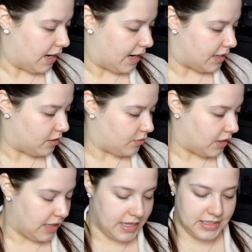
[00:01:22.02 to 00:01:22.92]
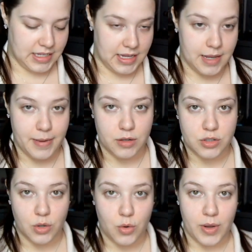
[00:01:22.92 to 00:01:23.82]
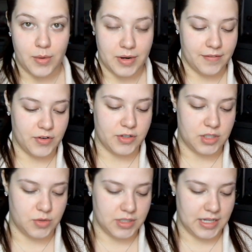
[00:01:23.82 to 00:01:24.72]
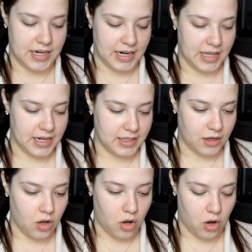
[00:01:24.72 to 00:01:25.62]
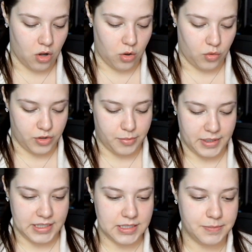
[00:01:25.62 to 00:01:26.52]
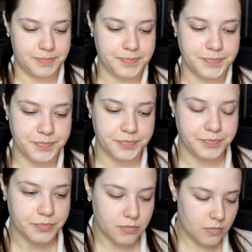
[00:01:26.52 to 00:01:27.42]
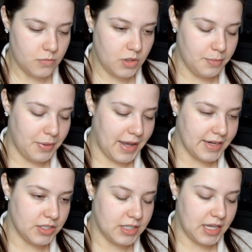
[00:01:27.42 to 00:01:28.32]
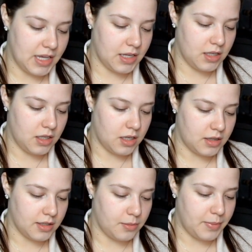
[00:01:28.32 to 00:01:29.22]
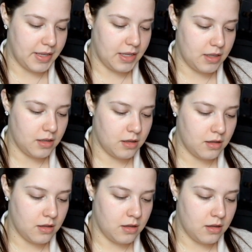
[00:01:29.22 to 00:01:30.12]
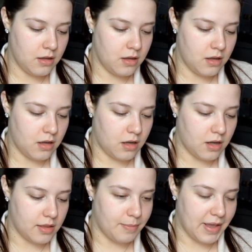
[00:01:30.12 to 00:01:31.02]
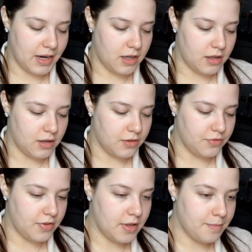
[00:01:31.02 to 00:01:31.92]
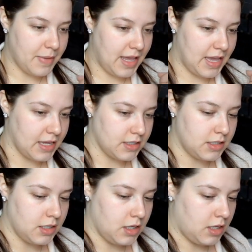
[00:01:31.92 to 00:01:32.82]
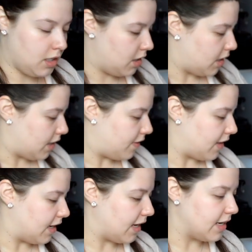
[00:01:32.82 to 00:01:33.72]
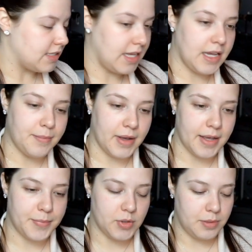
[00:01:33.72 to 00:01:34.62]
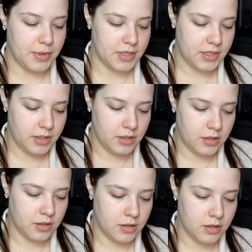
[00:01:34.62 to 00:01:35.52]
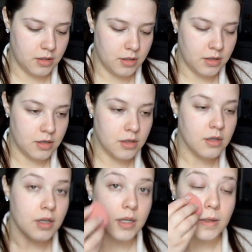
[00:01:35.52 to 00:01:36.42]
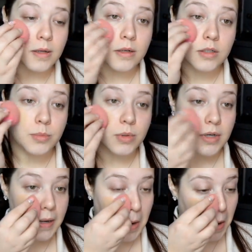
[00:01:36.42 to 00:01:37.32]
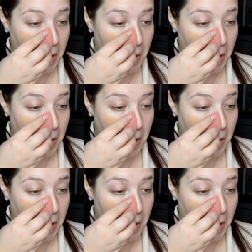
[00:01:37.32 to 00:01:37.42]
I didn't realize it. It came out so quick when I first used it and I got it like all over the place but I just take a little bit on the back of my hand and then I take my beauty blender and spread it on.